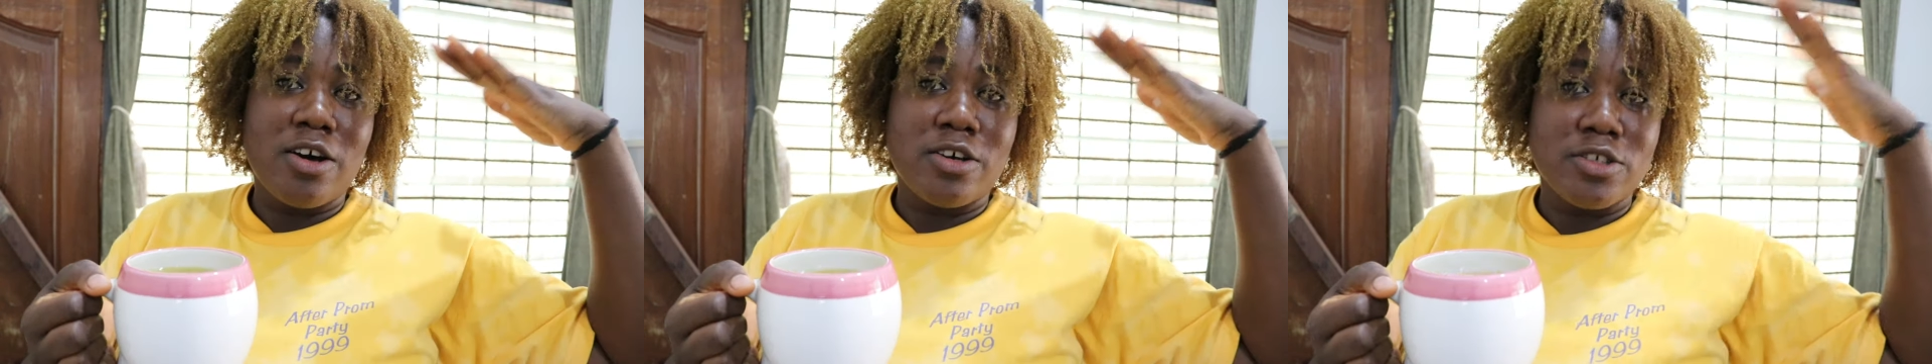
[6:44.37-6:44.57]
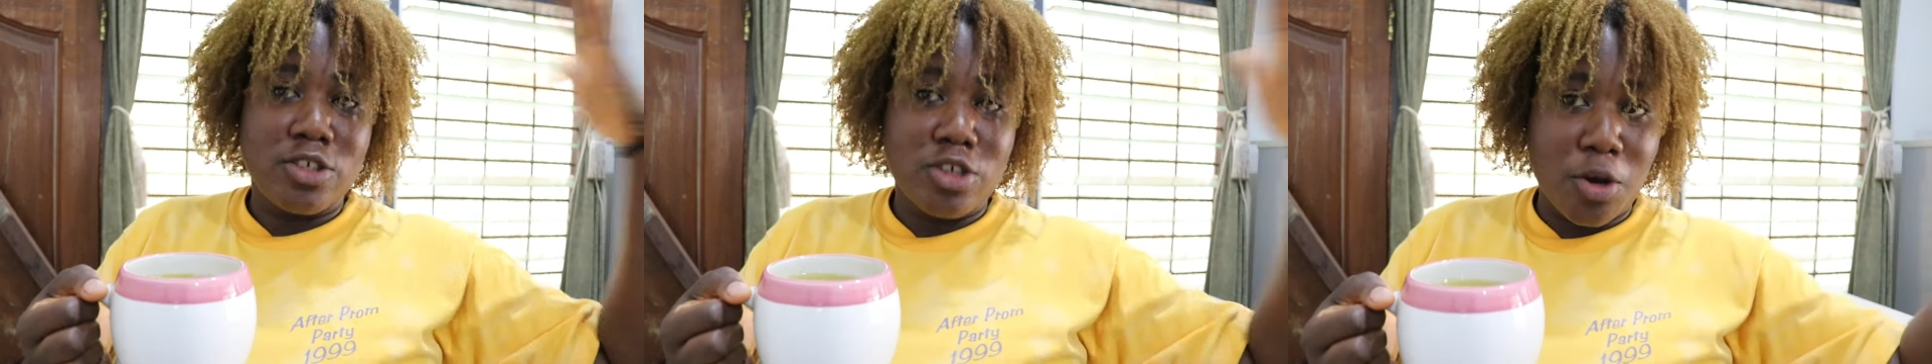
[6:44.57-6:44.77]

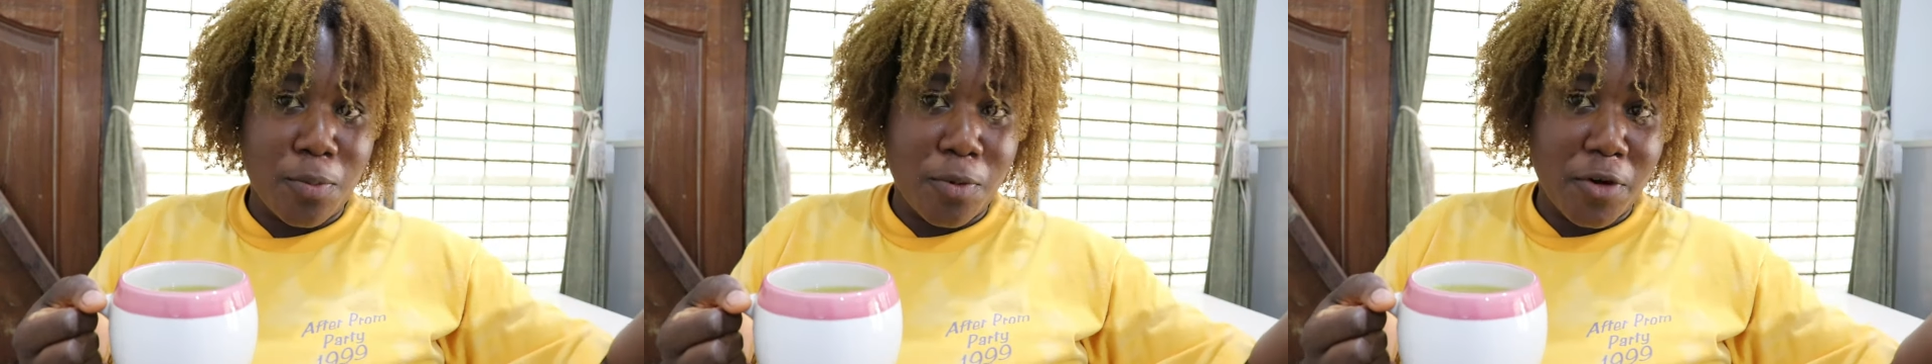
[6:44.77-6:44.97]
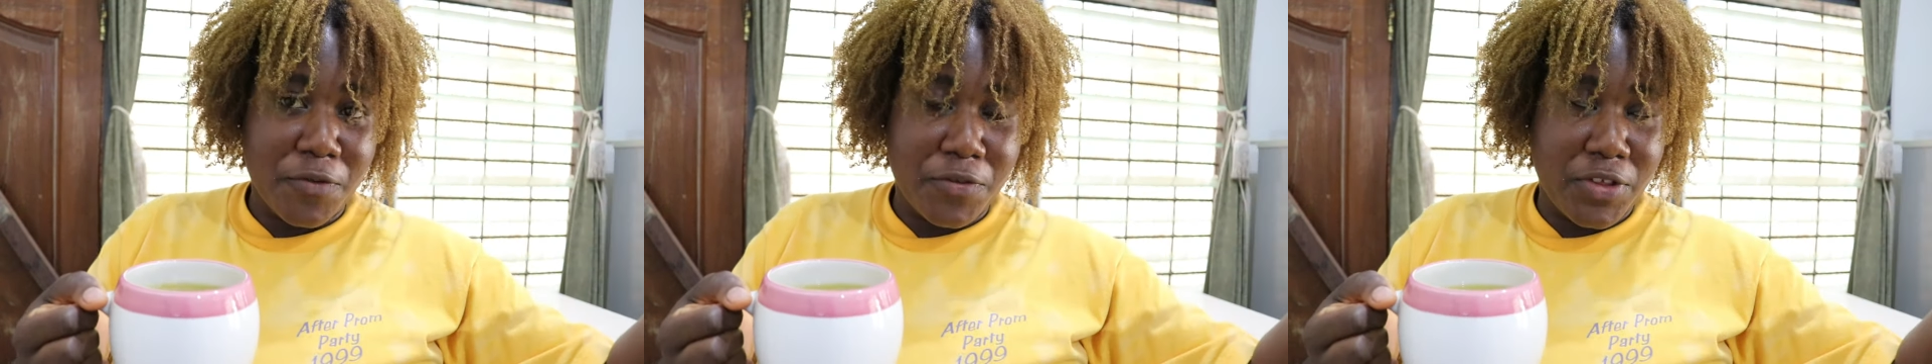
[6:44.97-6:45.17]
on
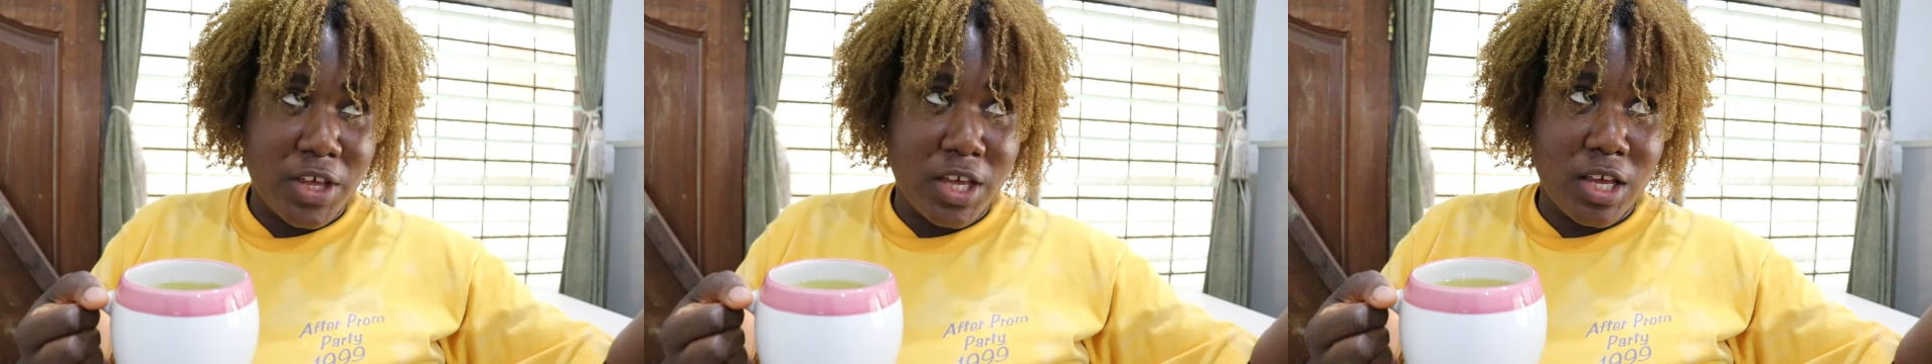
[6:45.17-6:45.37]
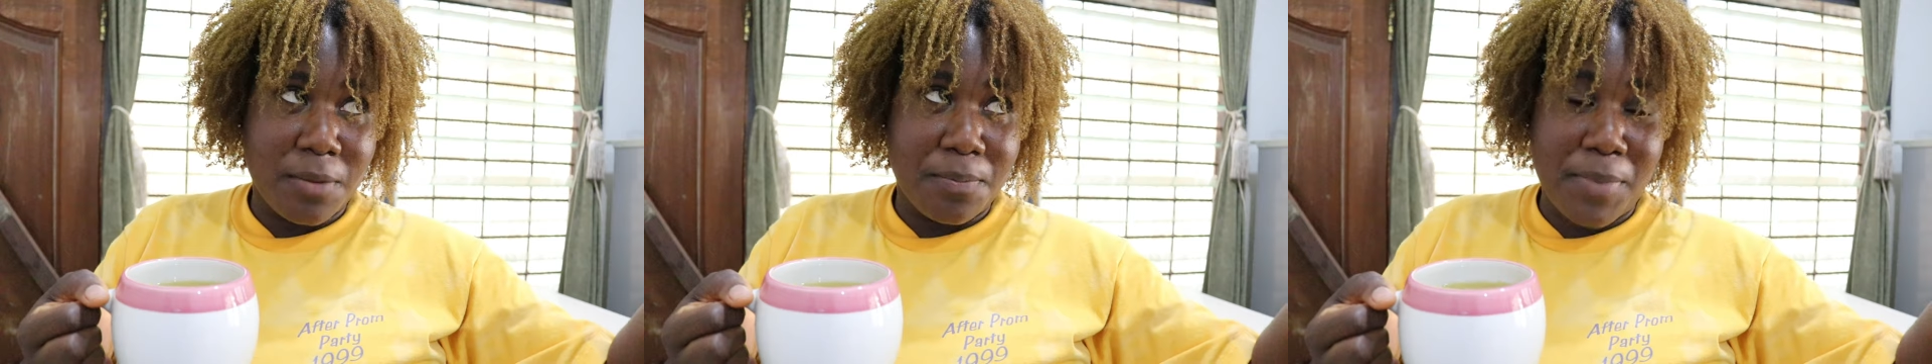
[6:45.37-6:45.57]
top of
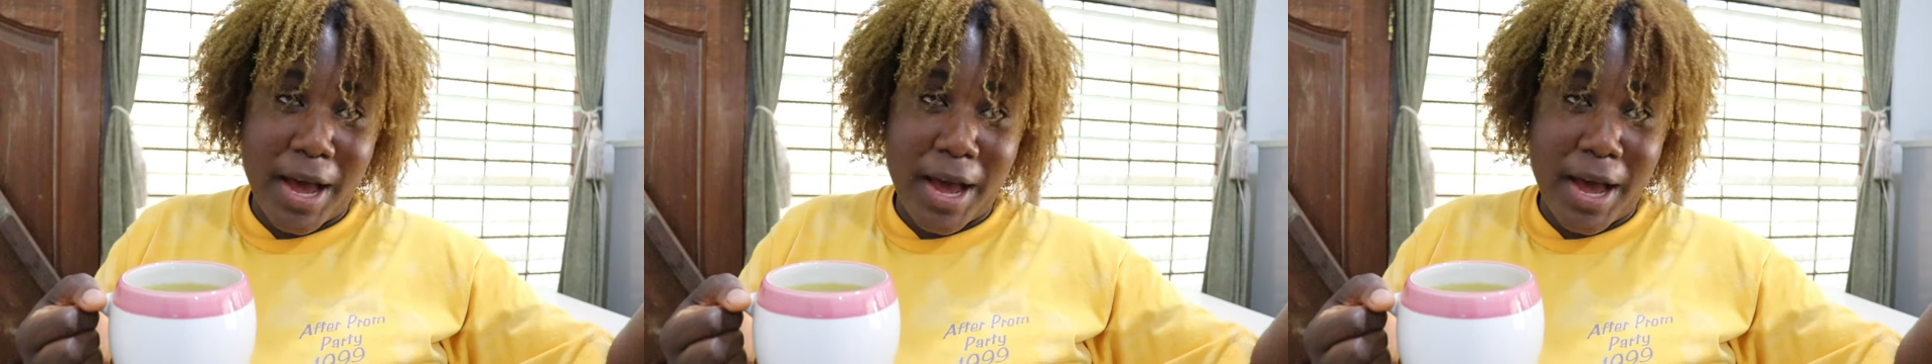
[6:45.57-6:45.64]
the